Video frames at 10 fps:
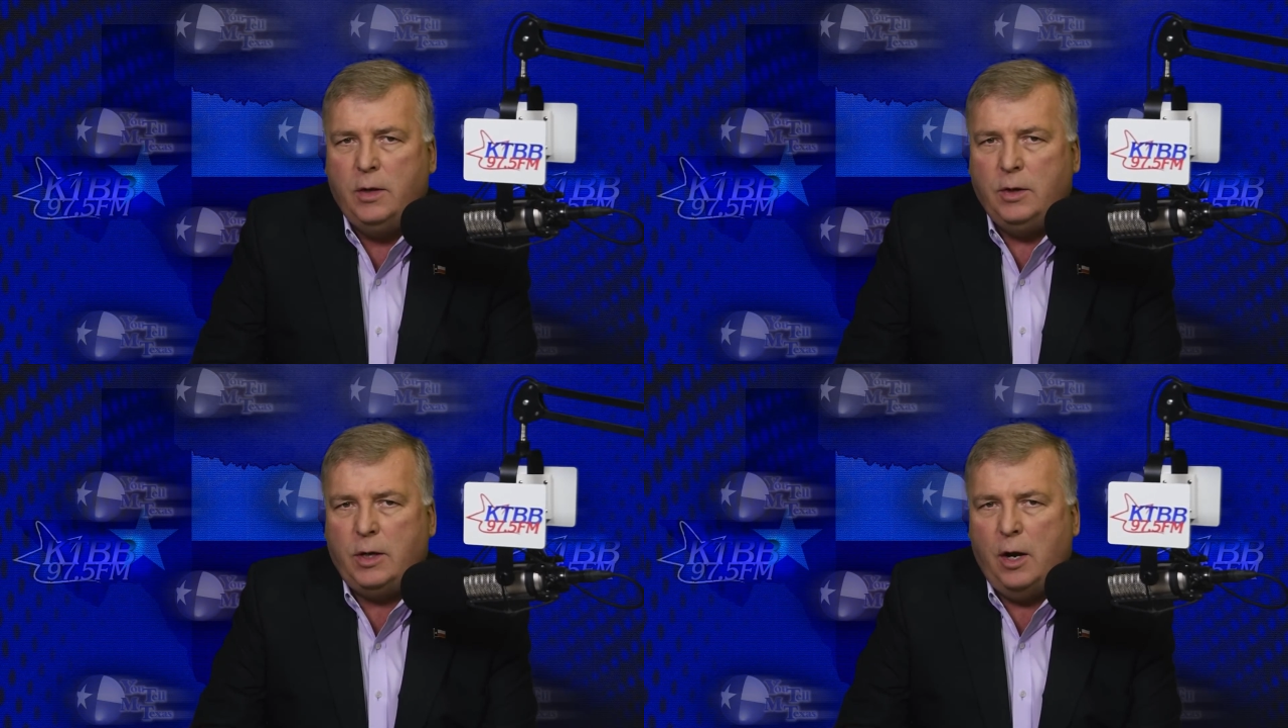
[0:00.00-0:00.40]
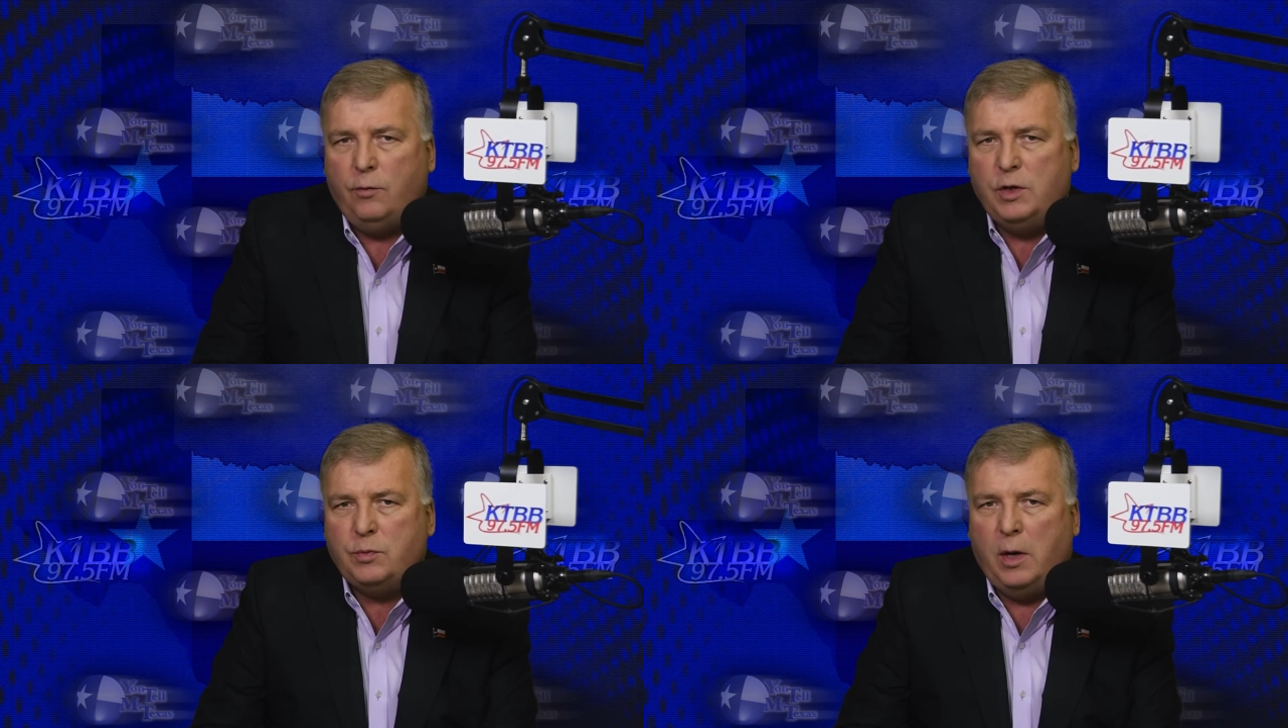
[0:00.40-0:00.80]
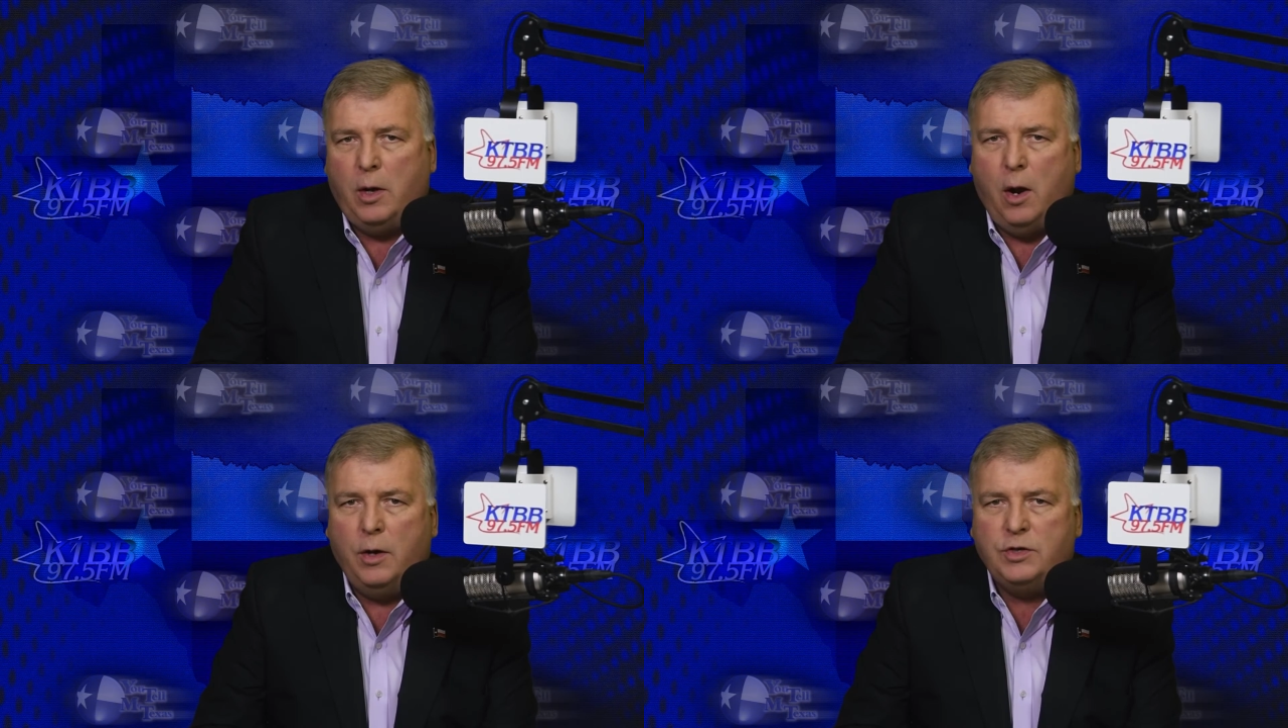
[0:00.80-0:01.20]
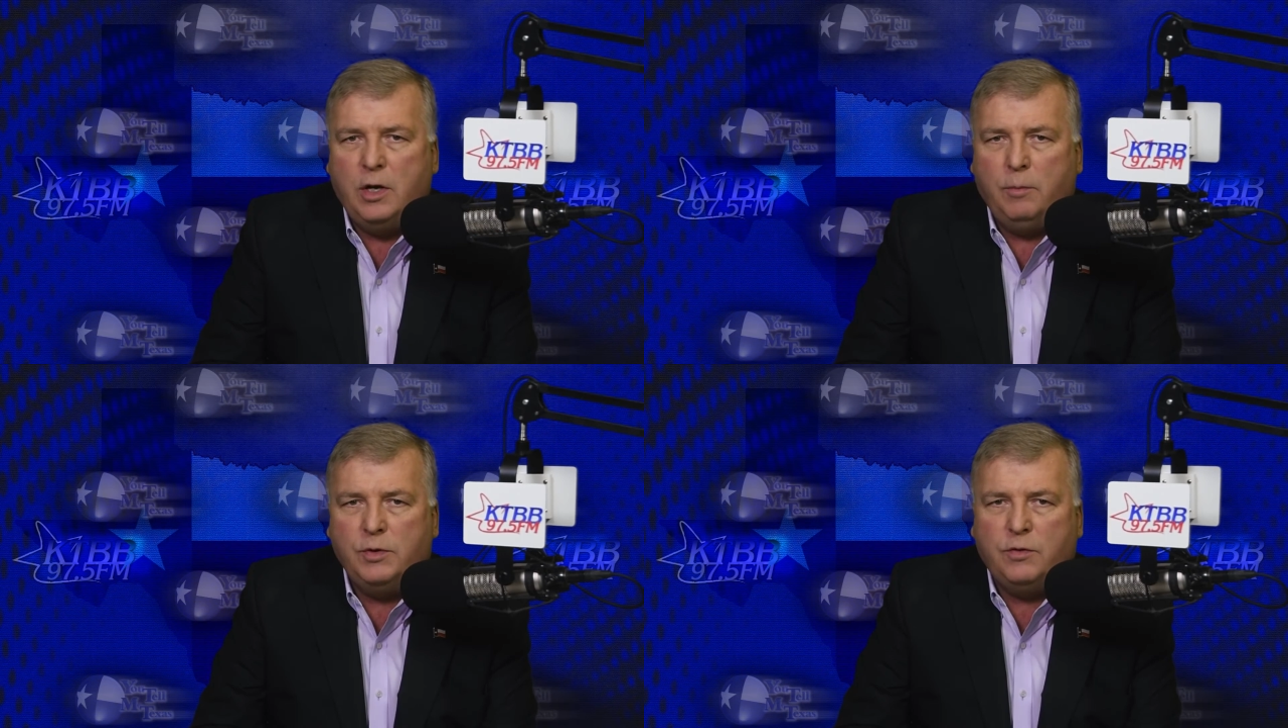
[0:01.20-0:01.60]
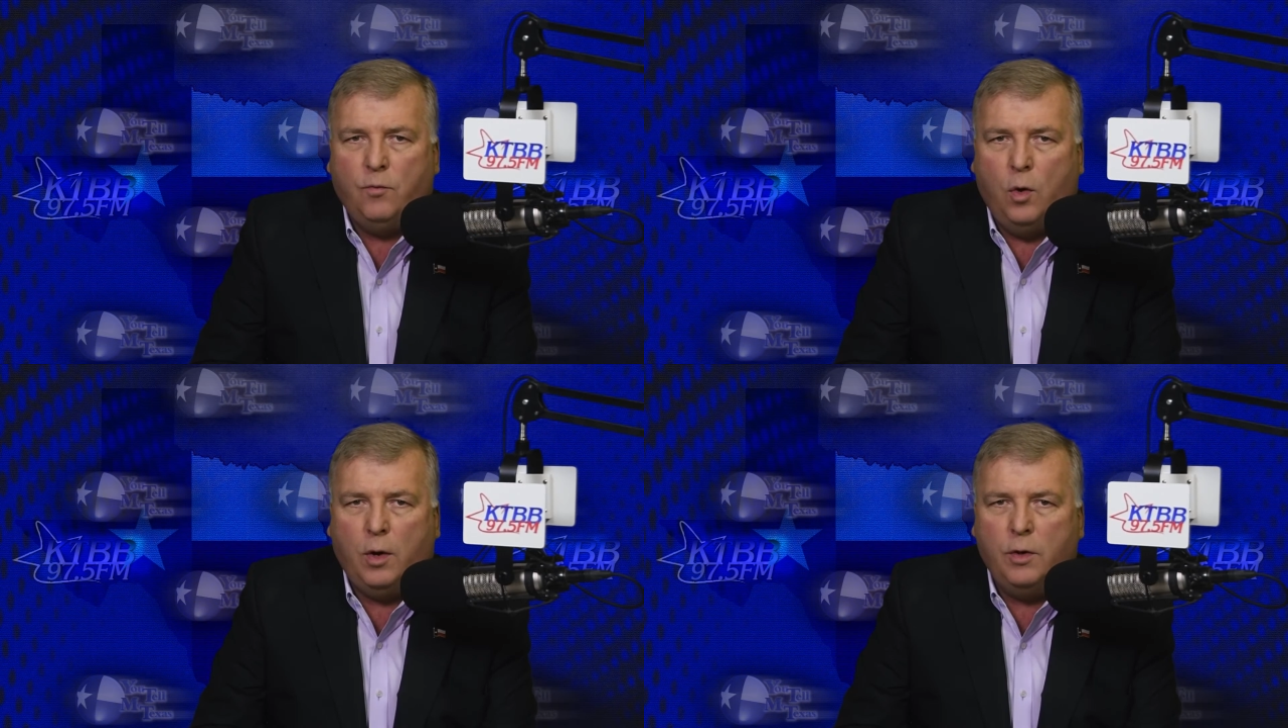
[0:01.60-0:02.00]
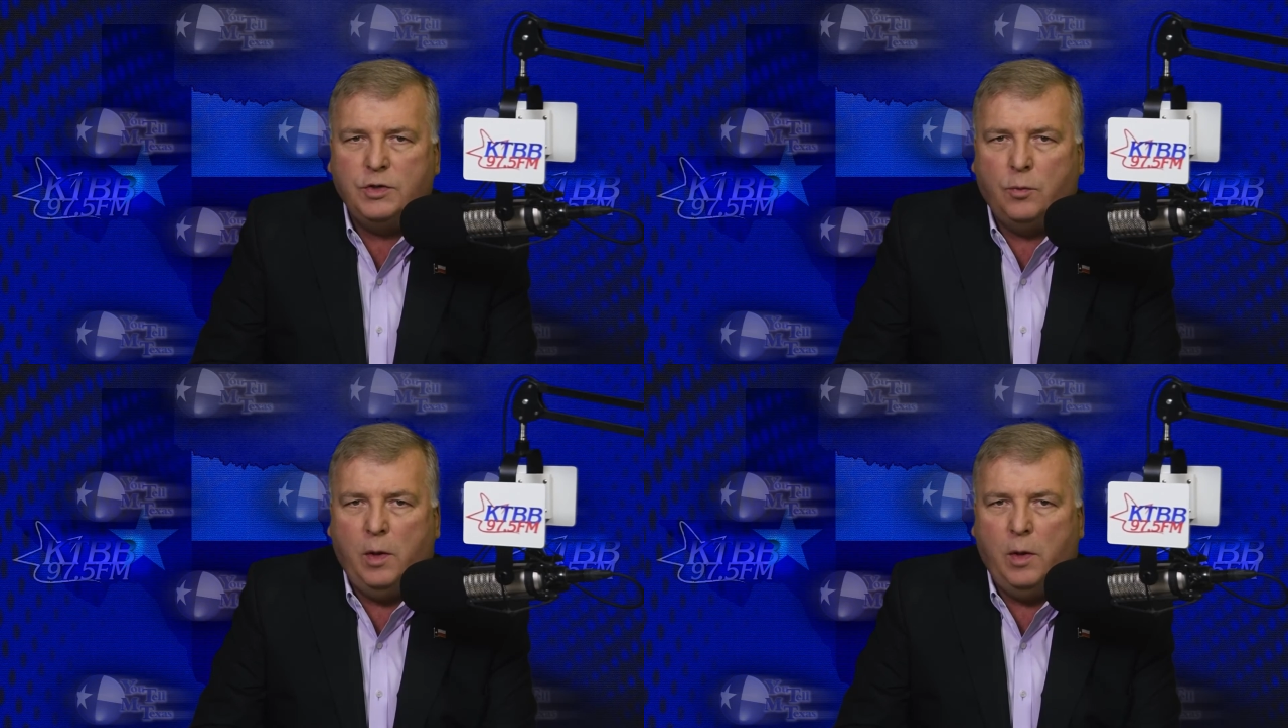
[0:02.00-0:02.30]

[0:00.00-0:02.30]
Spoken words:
to countries where large numbers of workers are